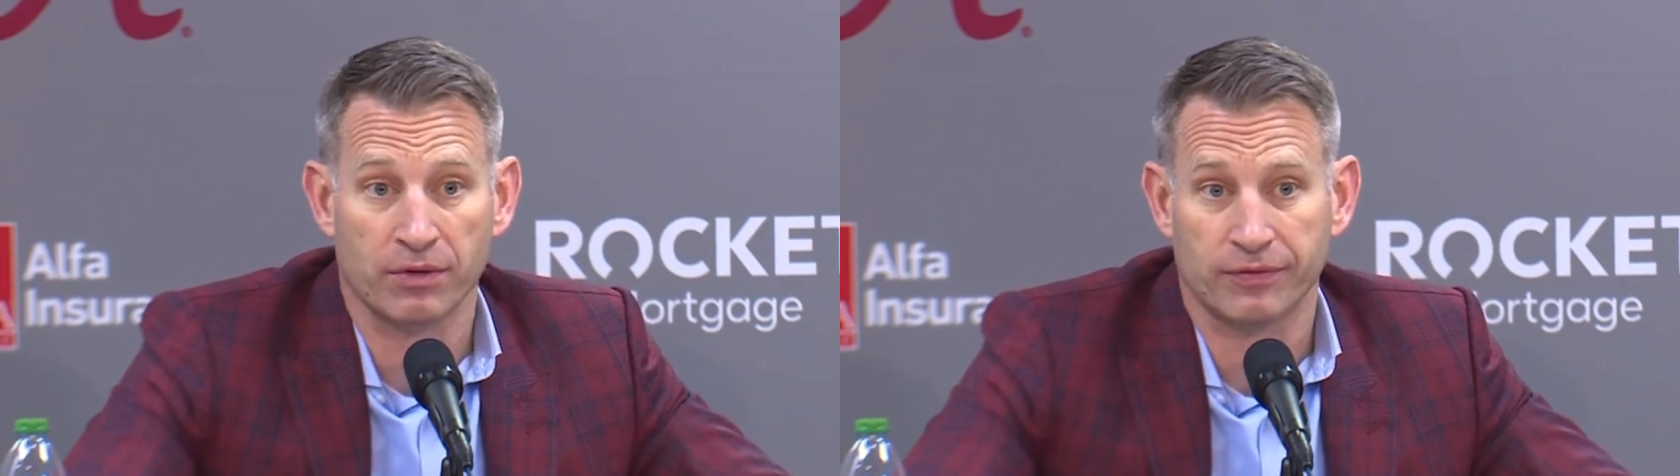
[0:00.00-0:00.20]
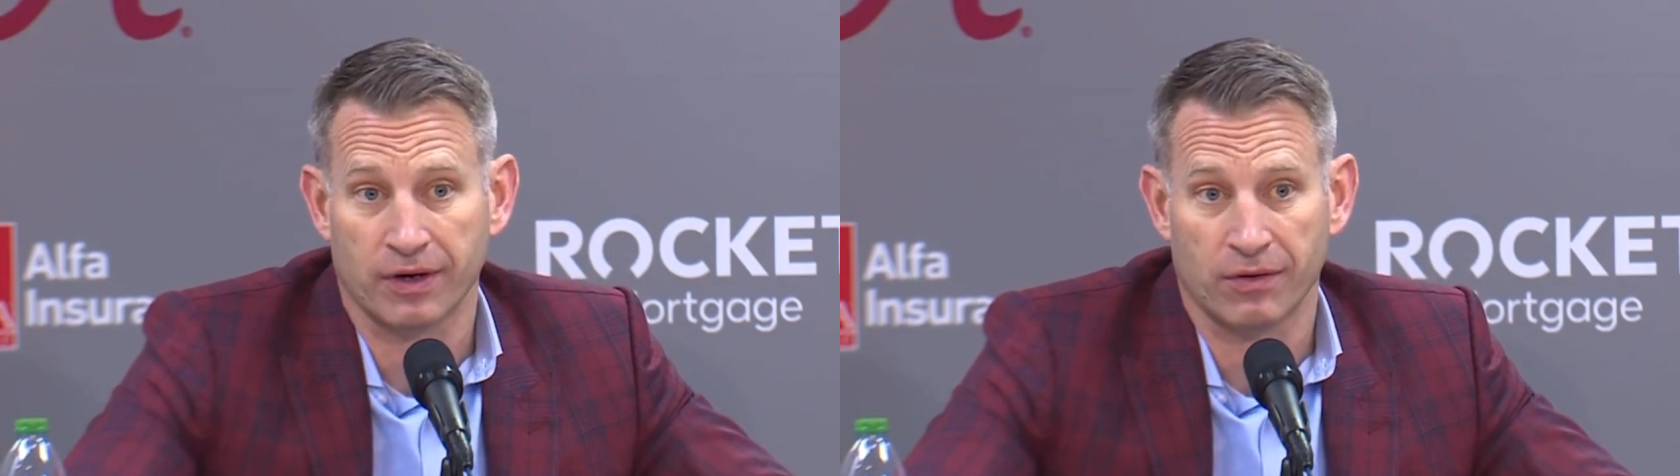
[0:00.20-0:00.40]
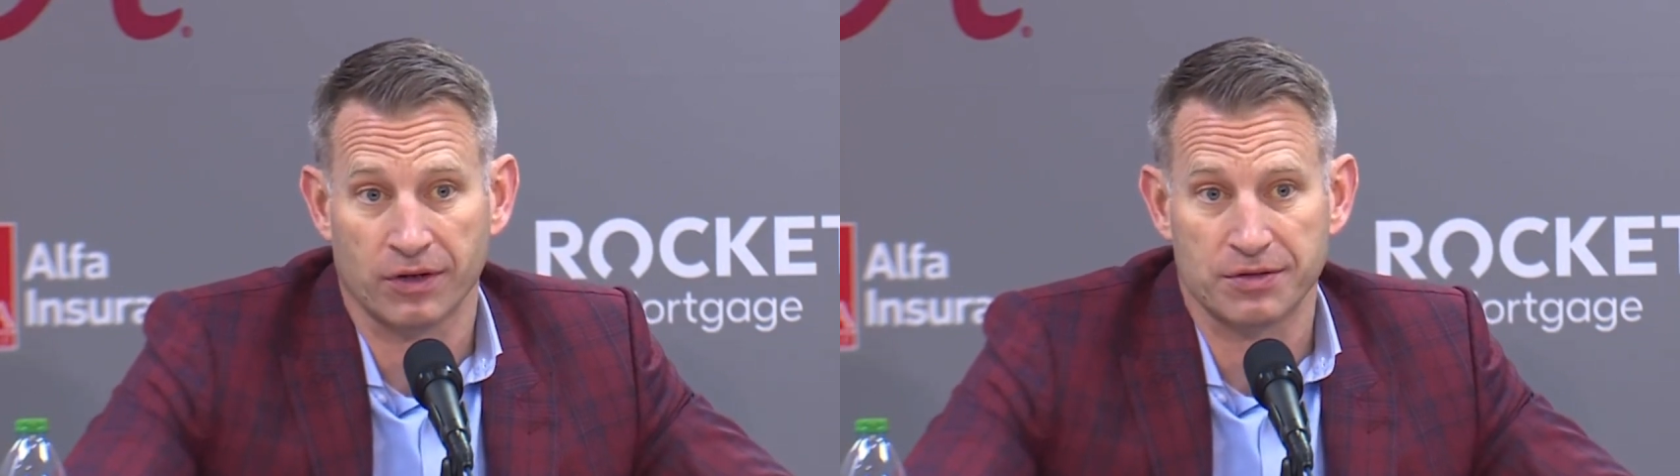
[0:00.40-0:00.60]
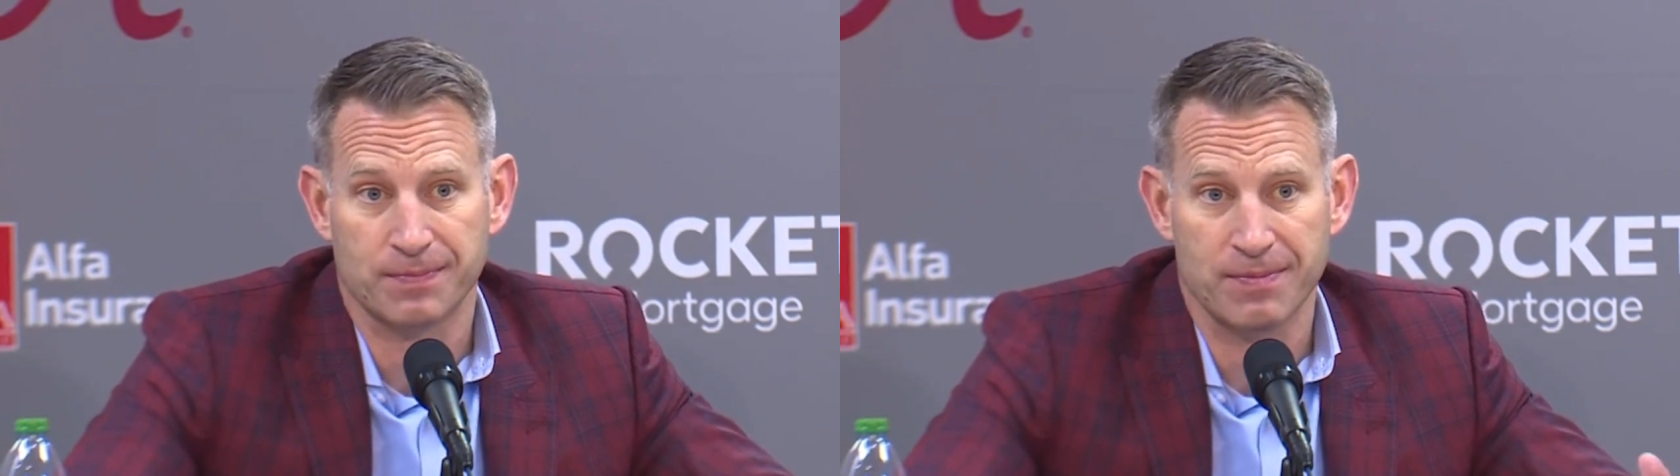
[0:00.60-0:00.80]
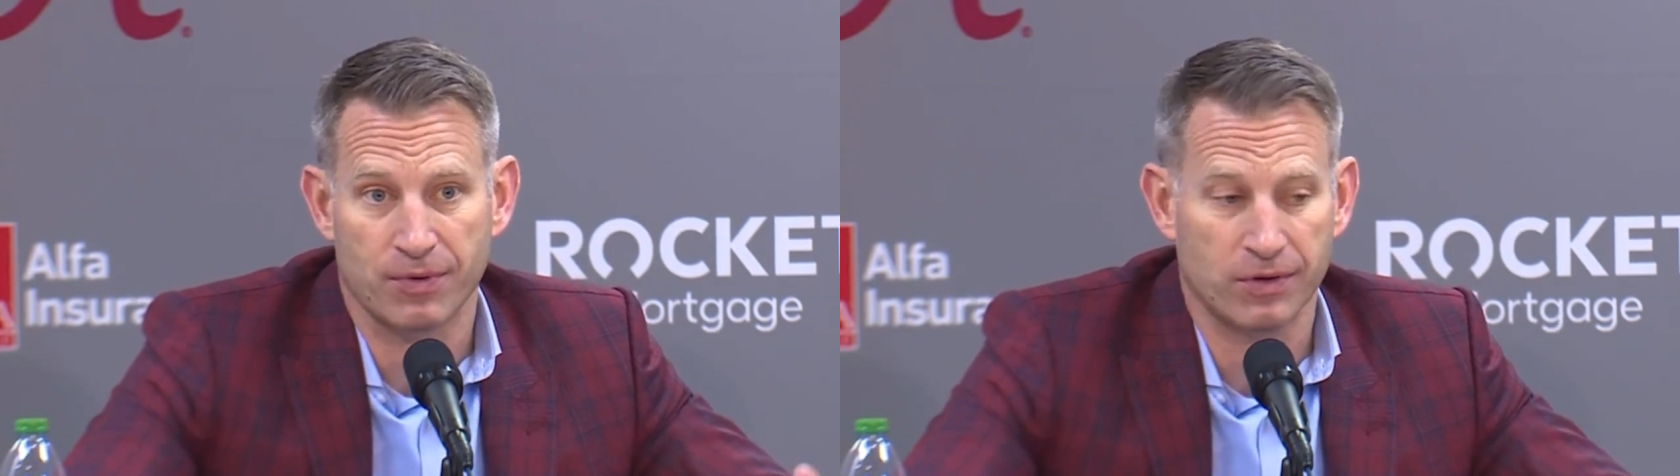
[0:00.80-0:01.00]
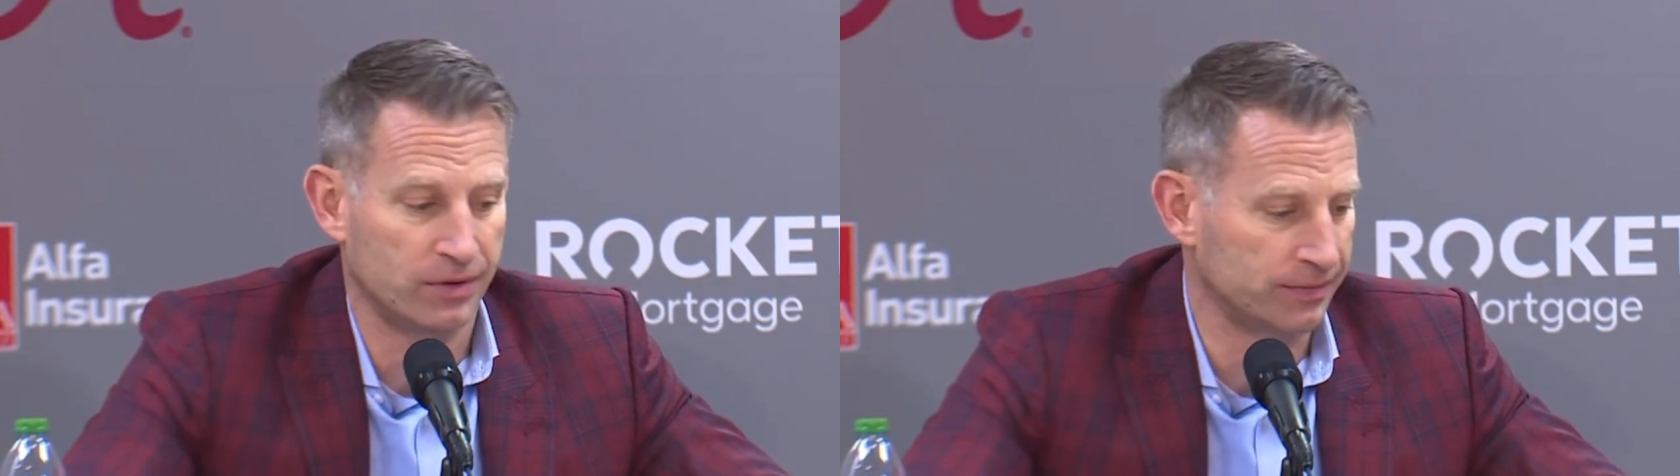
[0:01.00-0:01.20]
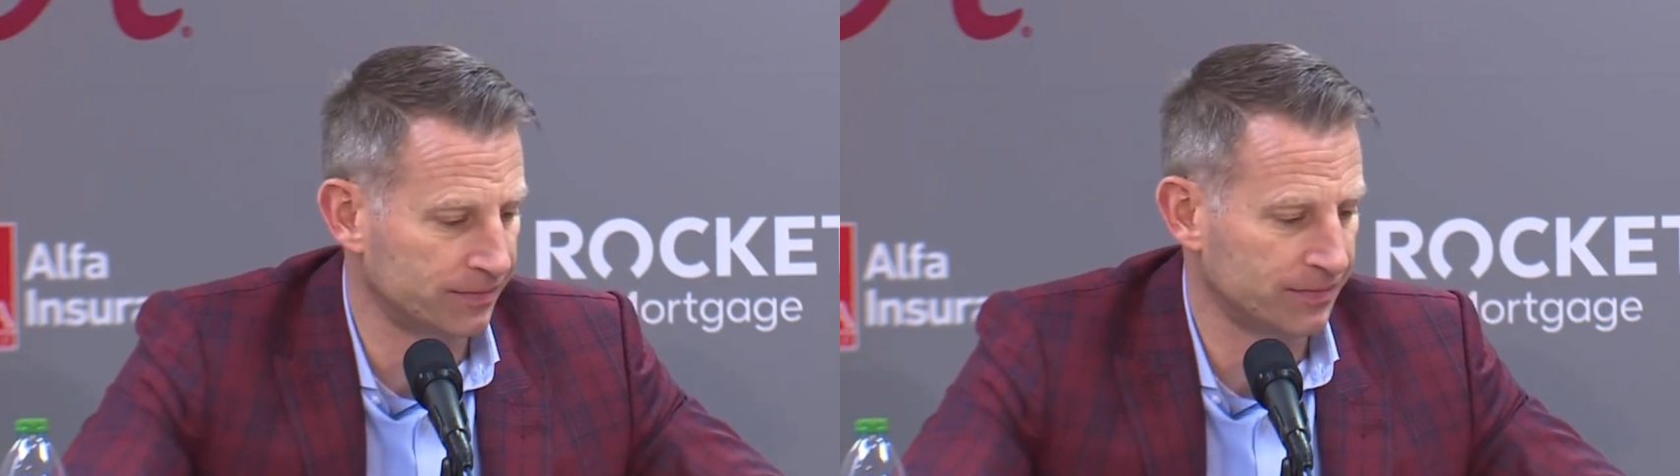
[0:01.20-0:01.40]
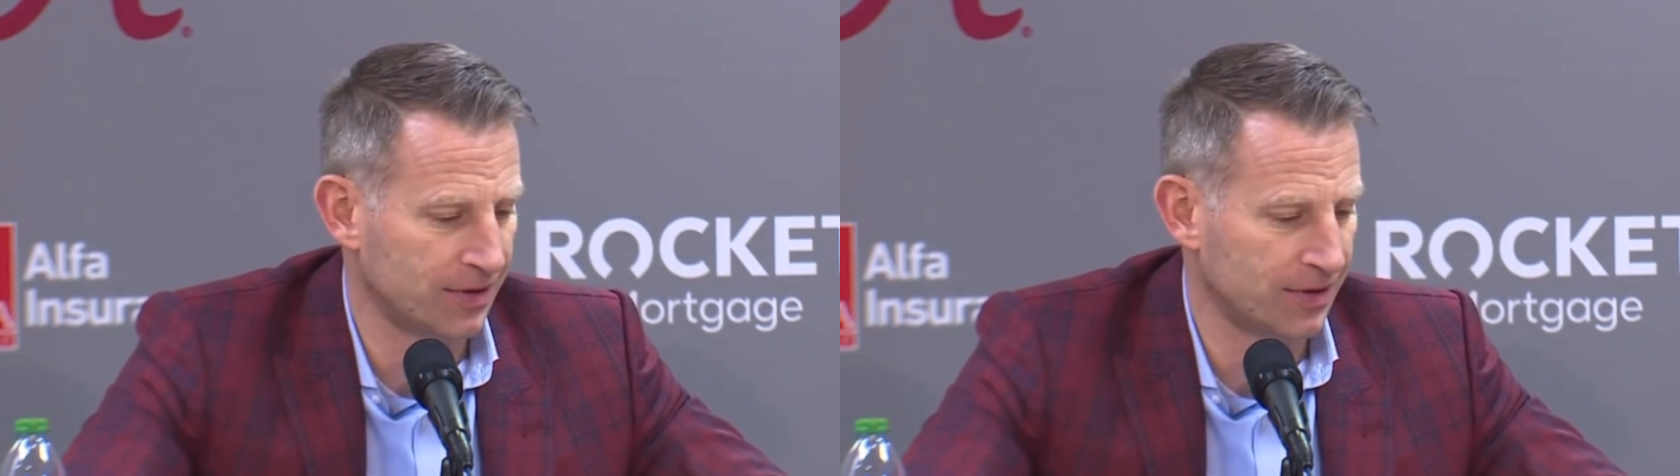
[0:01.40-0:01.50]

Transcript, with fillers: in front of all these people, and